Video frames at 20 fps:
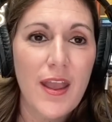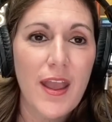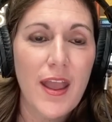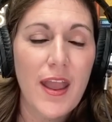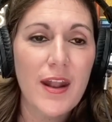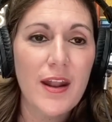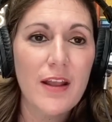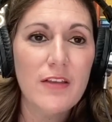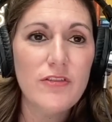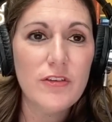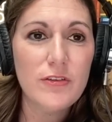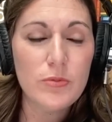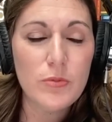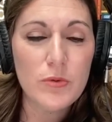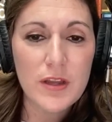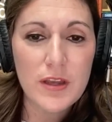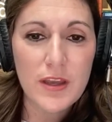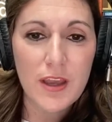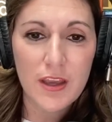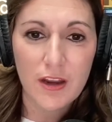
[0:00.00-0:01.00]
And I just want
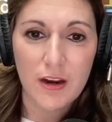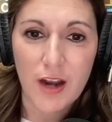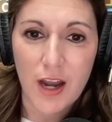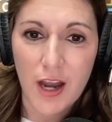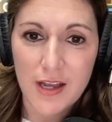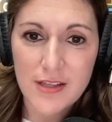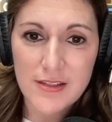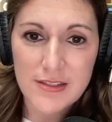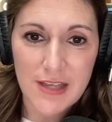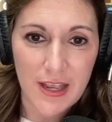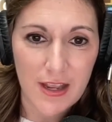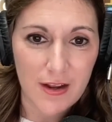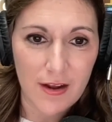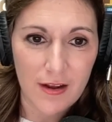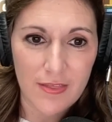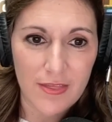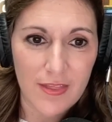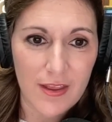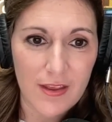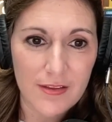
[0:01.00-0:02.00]
to get your hot take
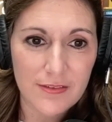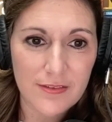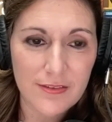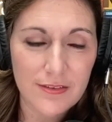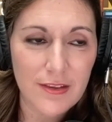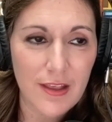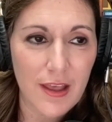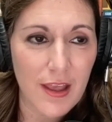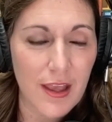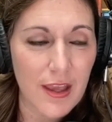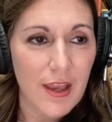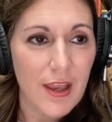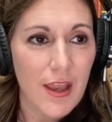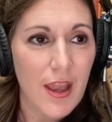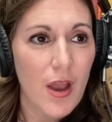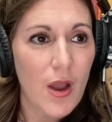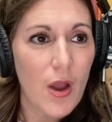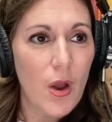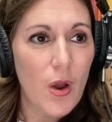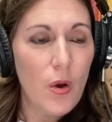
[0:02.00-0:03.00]
on this. Like,
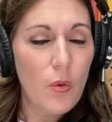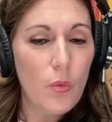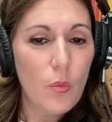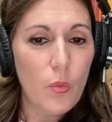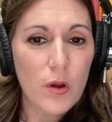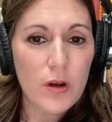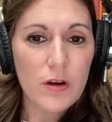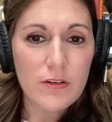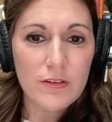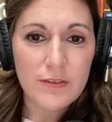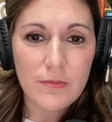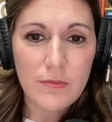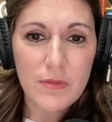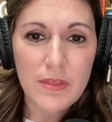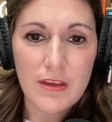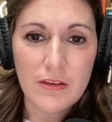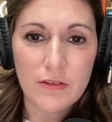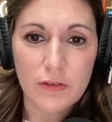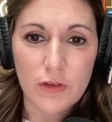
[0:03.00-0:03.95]
what are some of these